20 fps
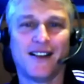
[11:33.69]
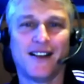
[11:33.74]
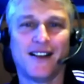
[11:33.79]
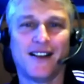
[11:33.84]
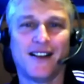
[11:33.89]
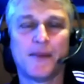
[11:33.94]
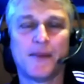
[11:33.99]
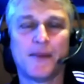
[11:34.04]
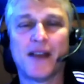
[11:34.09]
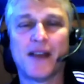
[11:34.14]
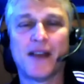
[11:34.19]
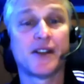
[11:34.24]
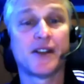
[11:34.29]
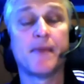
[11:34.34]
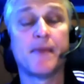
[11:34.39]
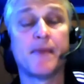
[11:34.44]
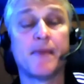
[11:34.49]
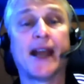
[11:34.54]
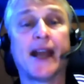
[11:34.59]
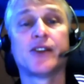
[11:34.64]
I'm having to
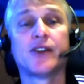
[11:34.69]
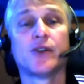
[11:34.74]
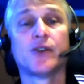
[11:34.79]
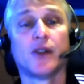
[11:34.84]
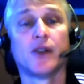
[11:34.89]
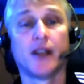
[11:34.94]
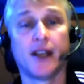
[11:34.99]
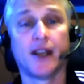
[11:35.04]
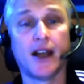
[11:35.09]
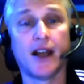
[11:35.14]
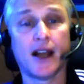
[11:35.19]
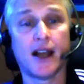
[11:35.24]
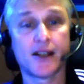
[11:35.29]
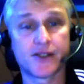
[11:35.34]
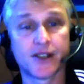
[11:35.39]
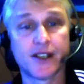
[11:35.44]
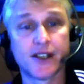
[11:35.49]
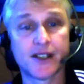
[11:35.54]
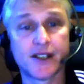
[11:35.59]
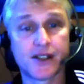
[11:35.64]
manually
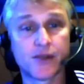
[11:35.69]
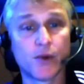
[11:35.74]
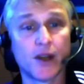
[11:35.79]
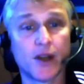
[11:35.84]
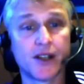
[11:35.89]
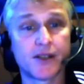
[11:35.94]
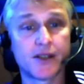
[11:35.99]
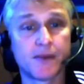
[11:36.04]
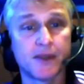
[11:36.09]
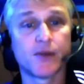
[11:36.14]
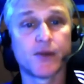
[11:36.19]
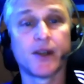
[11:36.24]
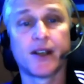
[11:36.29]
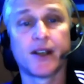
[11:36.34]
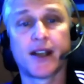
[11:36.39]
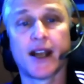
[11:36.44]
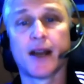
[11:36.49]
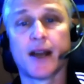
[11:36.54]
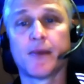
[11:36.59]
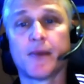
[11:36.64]
actually switch
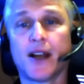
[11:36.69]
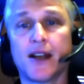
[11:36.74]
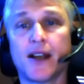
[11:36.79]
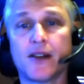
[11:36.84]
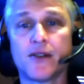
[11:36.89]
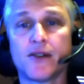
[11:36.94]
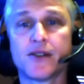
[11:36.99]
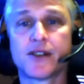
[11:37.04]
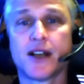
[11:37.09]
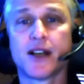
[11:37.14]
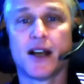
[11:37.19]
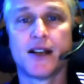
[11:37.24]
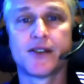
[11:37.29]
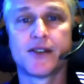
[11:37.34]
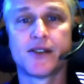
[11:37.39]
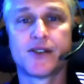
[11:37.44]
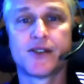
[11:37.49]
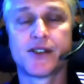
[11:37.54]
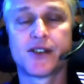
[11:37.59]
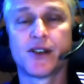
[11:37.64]
between camera angles,
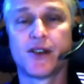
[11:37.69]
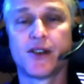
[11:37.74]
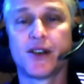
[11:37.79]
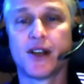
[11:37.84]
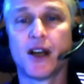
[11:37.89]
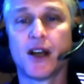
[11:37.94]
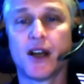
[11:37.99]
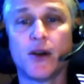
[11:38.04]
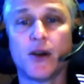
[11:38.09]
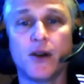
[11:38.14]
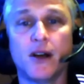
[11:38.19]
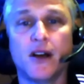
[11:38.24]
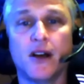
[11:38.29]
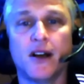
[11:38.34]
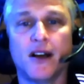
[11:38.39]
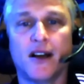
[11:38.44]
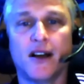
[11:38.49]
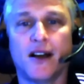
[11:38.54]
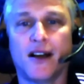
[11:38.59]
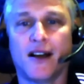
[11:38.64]
guys, just so you know.
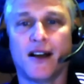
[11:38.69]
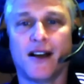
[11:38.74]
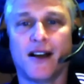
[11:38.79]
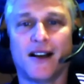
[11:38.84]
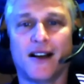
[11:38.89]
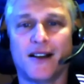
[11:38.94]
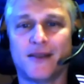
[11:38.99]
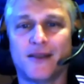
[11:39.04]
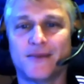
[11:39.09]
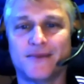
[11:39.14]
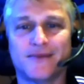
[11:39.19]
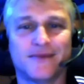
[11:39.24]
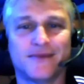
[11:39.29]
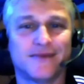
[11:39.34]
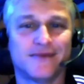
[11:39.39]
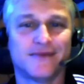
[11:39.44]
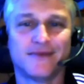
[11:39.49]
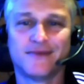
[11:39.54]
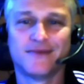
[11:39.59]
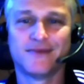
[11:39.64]

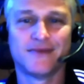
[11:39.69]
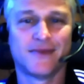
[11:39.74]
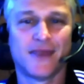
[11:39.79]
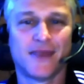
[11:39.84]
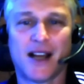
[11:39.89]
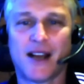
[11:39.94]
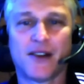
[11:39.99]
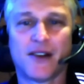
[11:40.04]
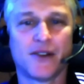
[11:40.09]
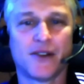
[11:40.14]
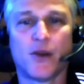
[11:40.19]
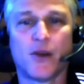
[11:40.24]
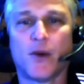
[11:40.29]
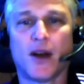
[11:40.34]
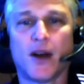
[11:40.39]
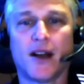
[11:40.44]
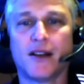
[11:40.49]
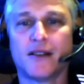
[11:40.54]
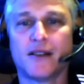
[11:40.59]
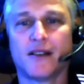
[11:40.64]
I don't know
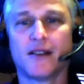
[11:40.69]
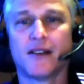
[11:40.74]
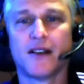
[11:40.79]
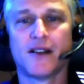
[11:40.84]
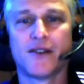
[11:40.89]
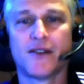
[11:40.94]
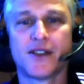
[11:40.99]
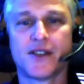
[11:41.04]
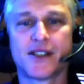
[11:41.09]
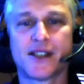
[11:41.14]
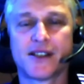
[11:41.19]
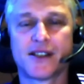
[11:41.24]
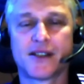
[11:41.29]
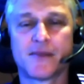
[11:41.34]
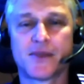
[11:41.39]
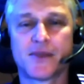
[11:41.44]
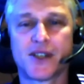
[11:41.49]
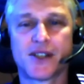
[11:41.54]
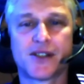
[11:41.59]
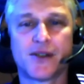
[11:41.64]
why. The
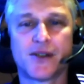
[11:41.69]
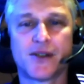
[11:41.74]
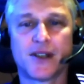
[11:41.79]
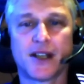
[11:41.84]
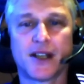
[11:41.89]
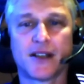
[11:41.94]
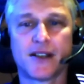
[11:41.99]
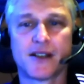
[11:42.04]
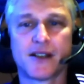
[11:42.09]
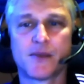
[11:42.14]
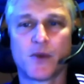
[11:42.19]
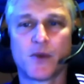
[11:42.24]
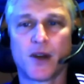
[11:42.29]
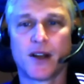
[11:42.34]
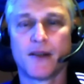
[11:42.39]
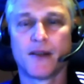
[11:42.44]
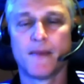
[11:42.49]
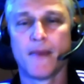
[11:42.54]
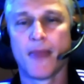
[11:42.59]
system's just doing that this morning.